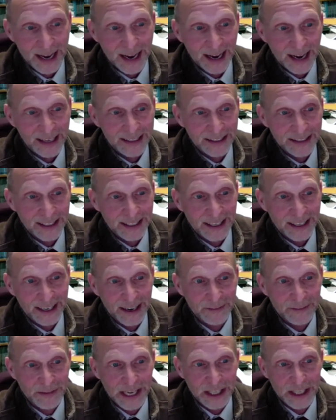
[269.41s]

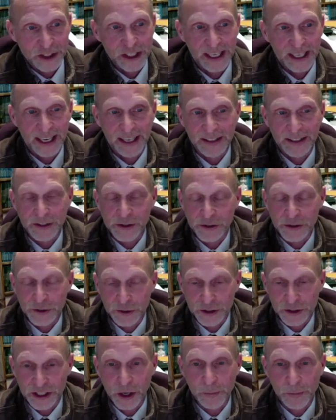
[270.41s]
I've actually had to
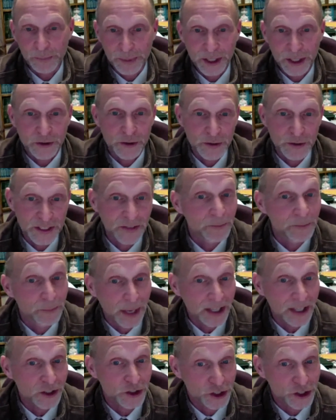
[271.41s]
search out pictures of
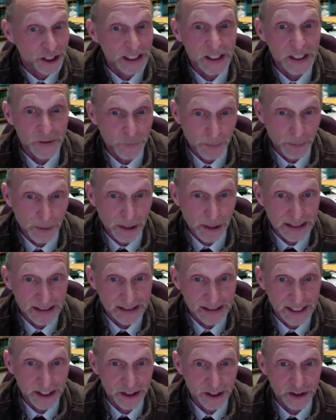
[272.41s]
buck shins for
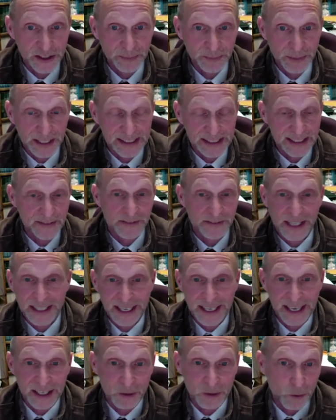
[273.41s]
presentation because I've not
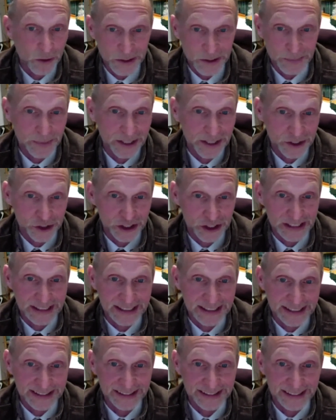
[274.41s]
had a horse buck
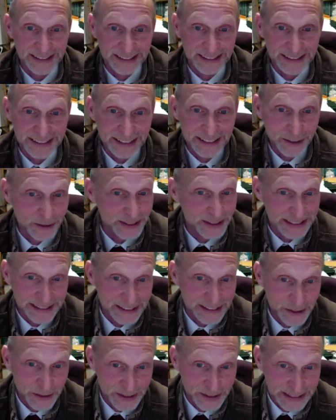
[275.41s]
shins in years and
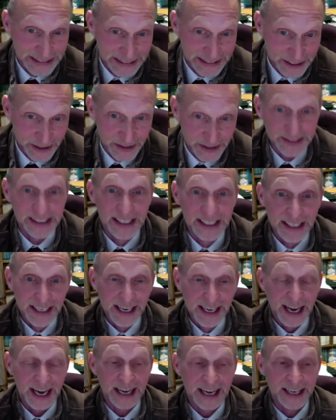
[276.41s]
years and years.
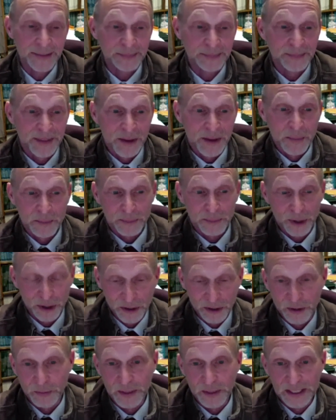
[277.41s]
Part
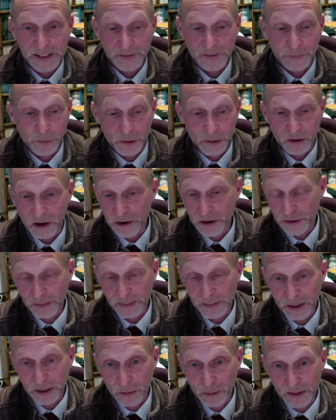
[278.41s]
of the reason for also
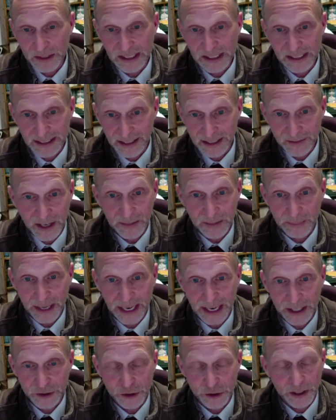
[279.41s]
my horses live on
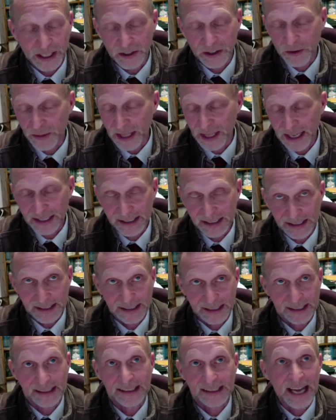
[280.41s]
pasture, I know that is
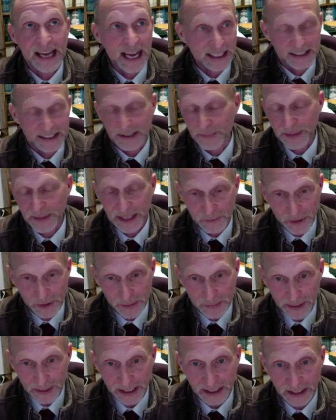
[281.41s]
not something
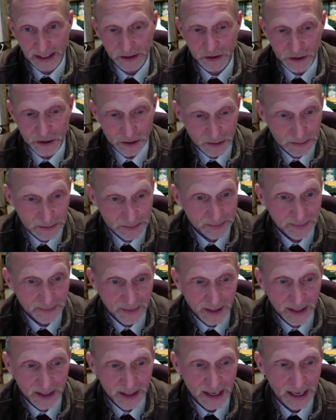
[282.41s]
everybody can do,
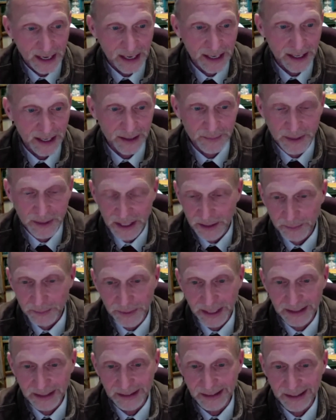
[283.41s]

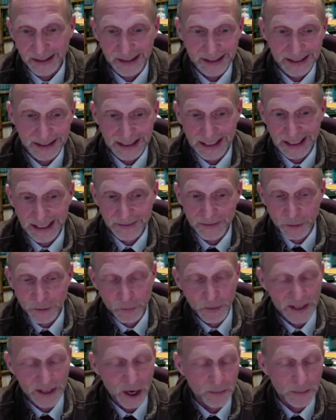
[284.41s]
but even
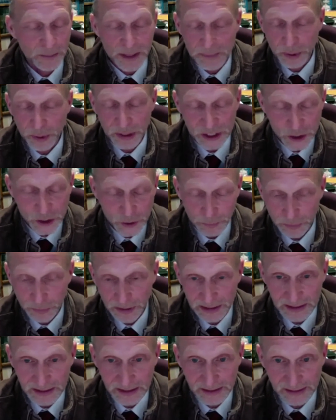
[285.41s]
without me putting
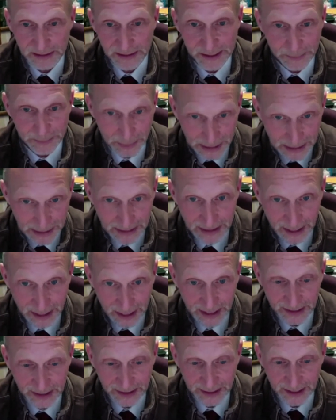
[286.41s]
sprinting speed
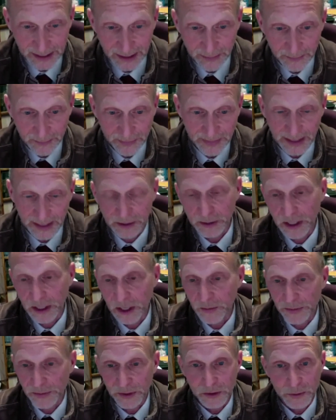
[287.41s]
on them, they are
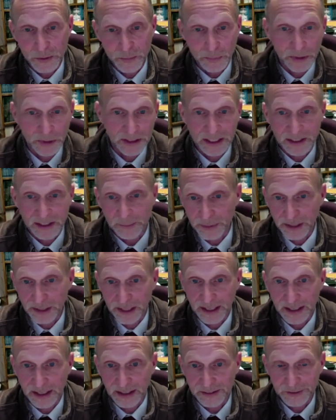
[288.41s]
out there sprinting,
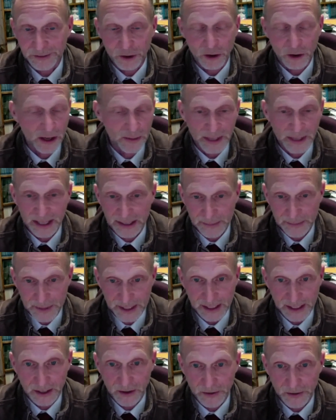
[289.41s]
playing all by
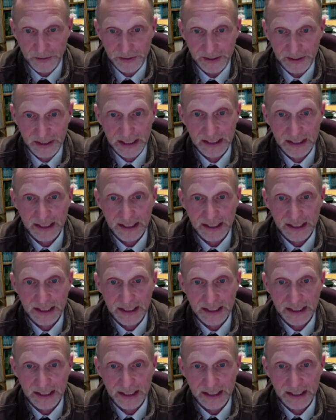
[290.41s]
themselves.